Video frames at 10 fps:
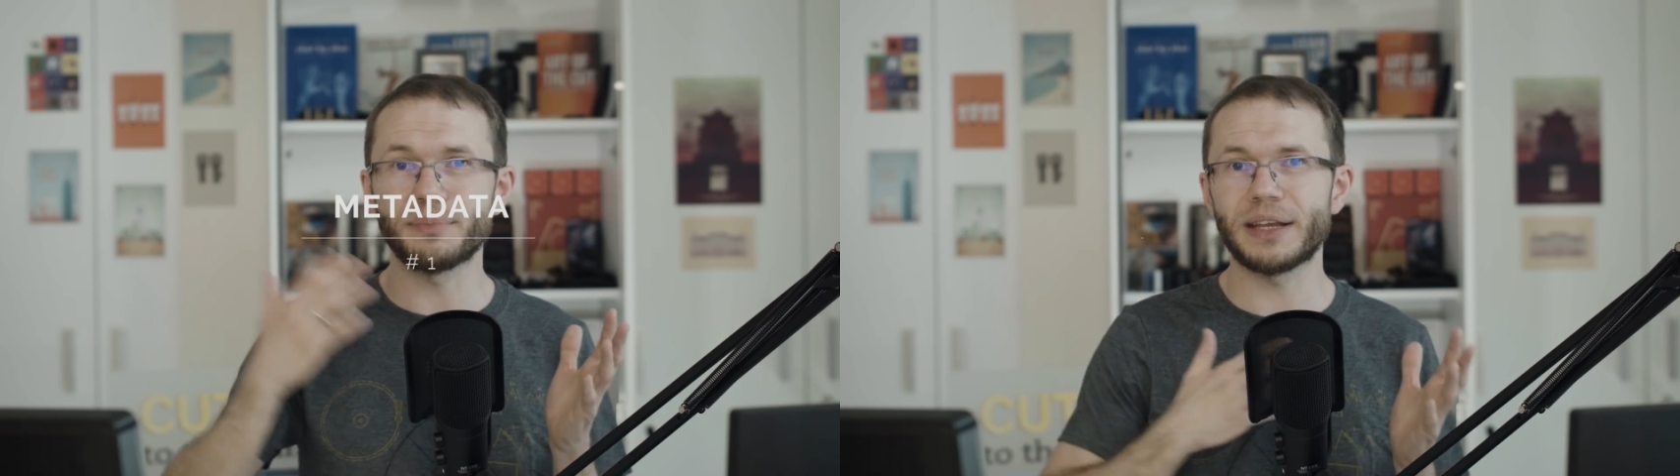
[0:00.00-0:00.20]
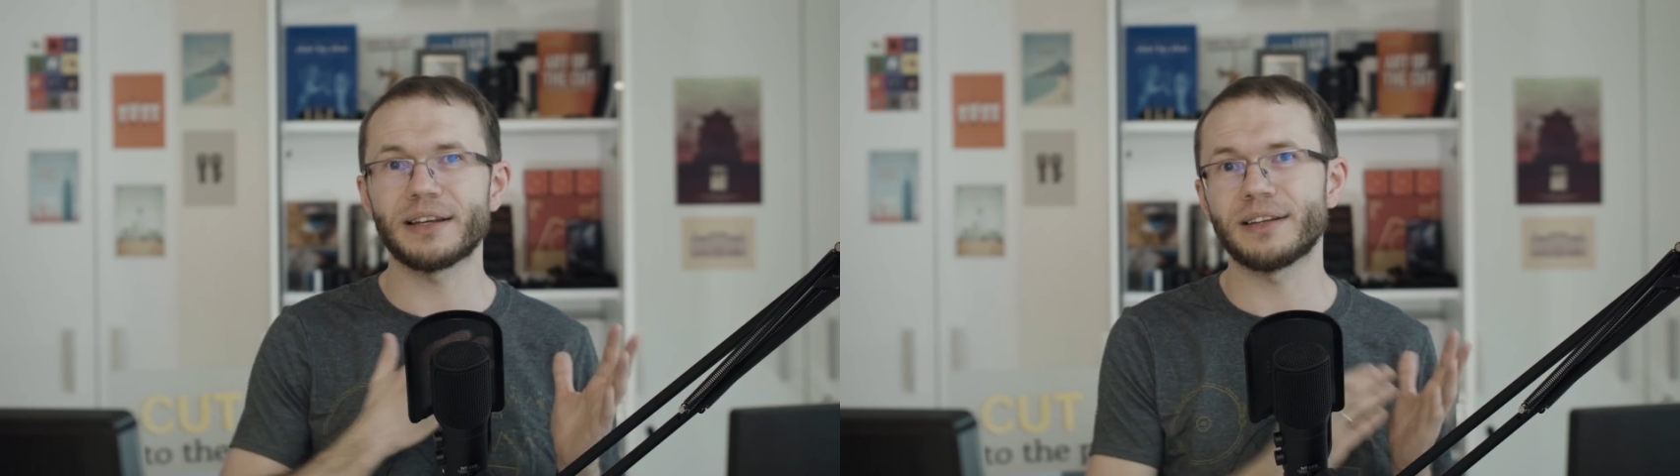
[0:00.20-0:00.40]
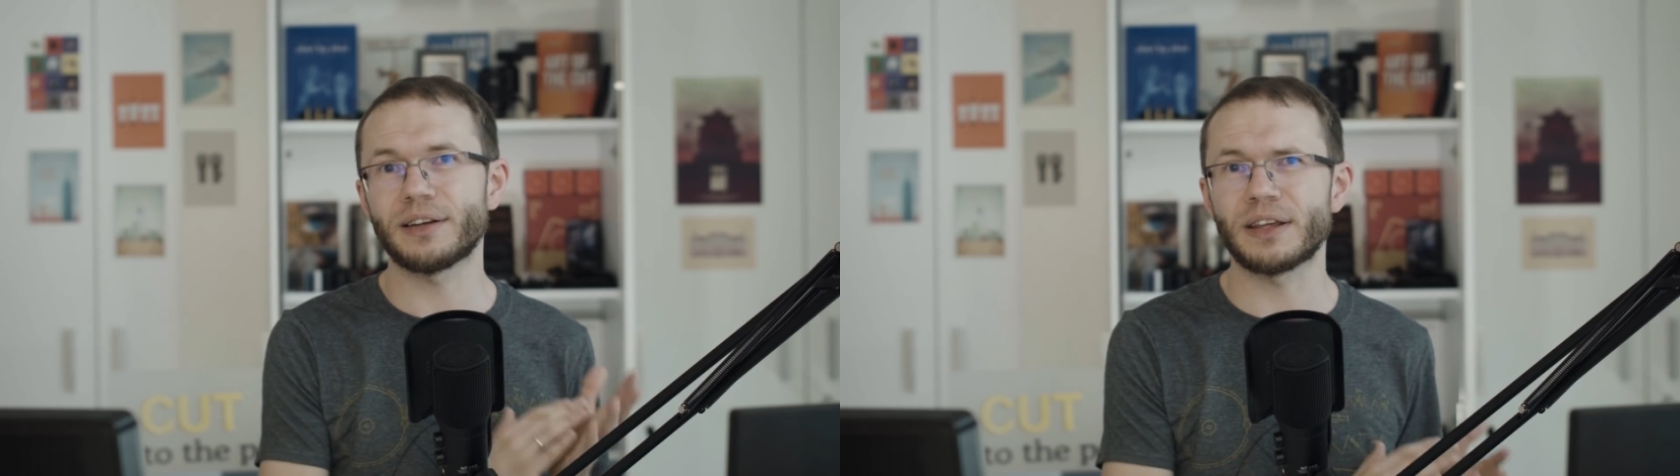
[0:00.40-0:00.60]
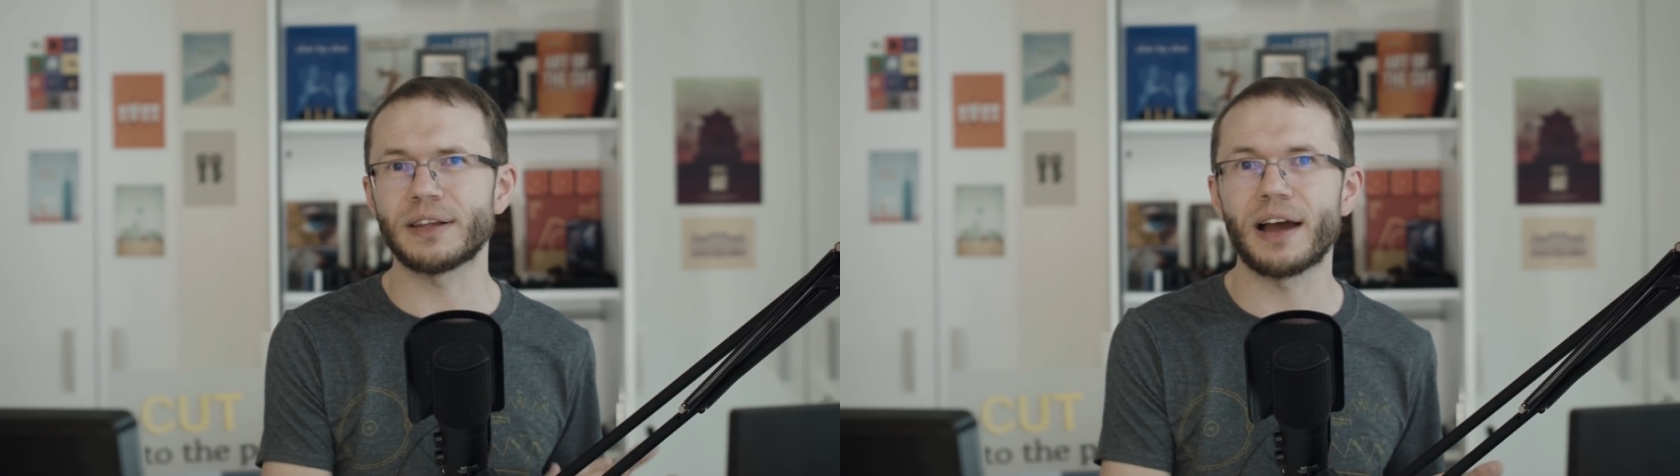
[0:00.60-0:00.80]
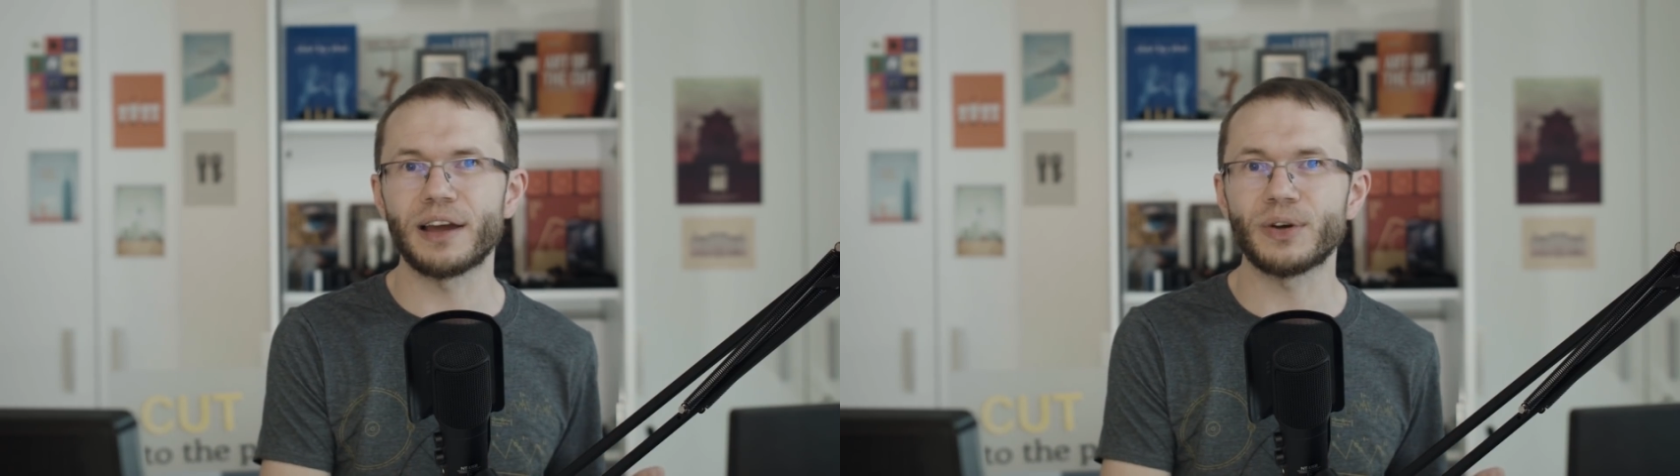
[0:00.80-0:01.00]
metadata in
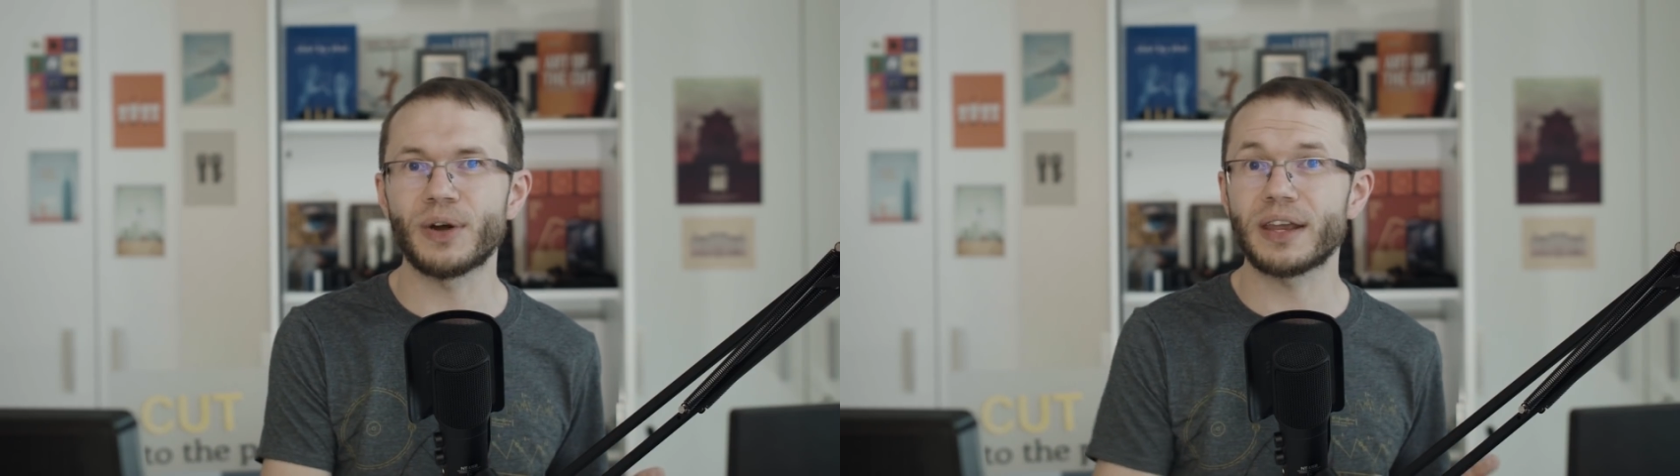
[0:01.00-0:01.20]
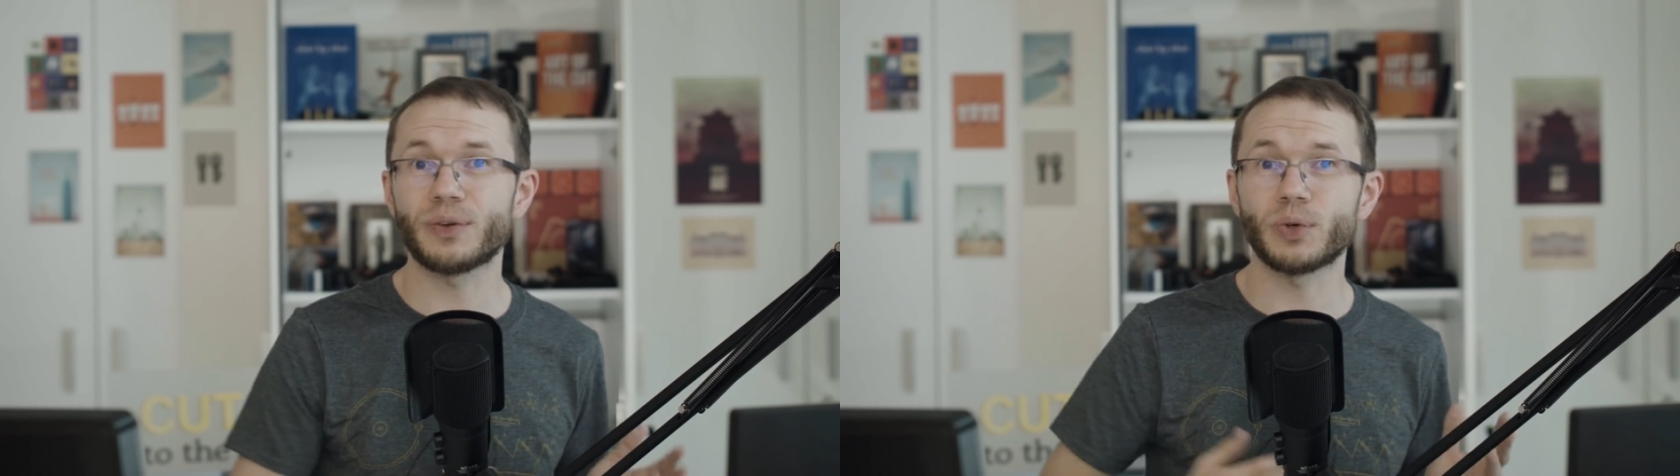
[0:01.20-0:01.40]
Kyno and